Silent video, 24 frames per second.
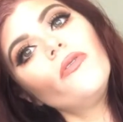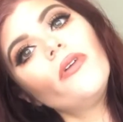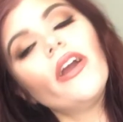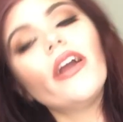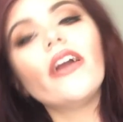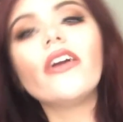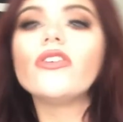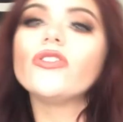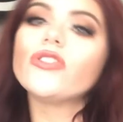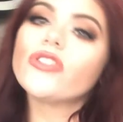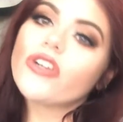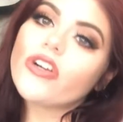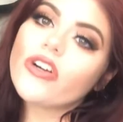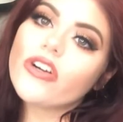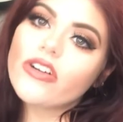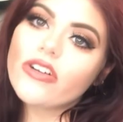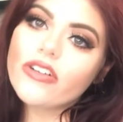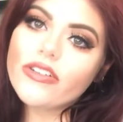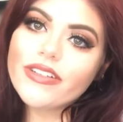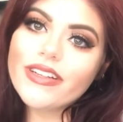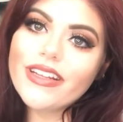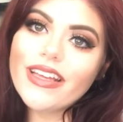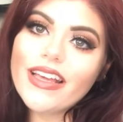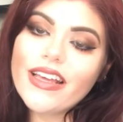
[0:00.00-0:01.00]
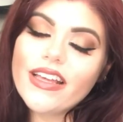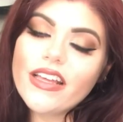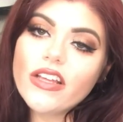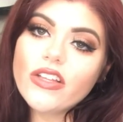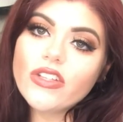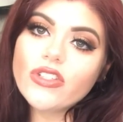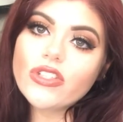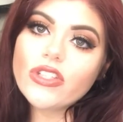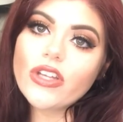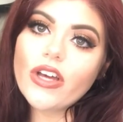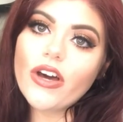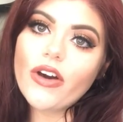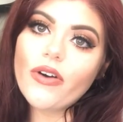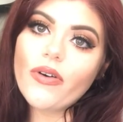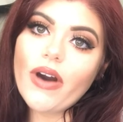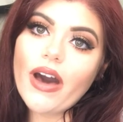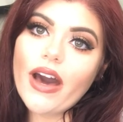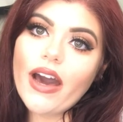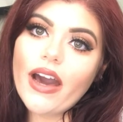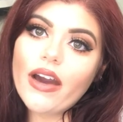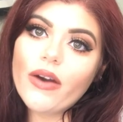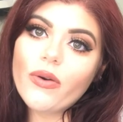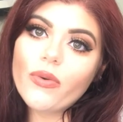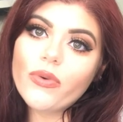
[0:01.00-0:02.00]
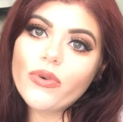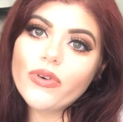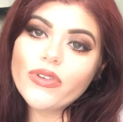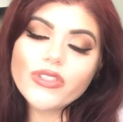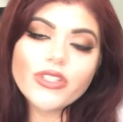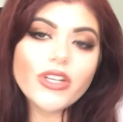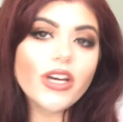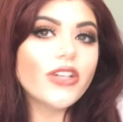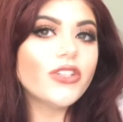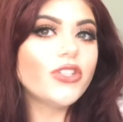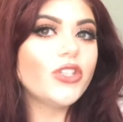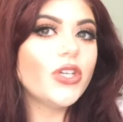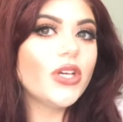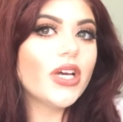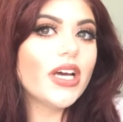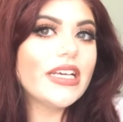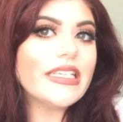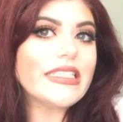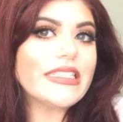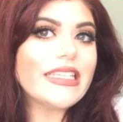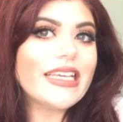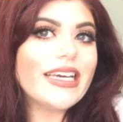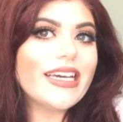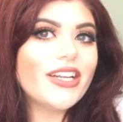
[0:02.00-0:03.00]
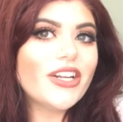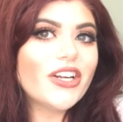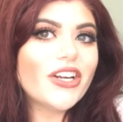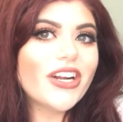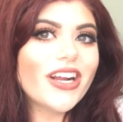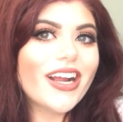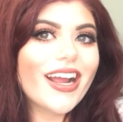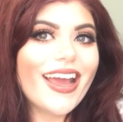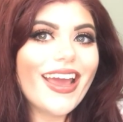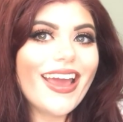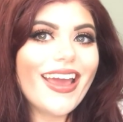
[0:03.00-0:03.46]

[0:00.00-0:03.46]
Hair's curled, so I will talk to you guys later,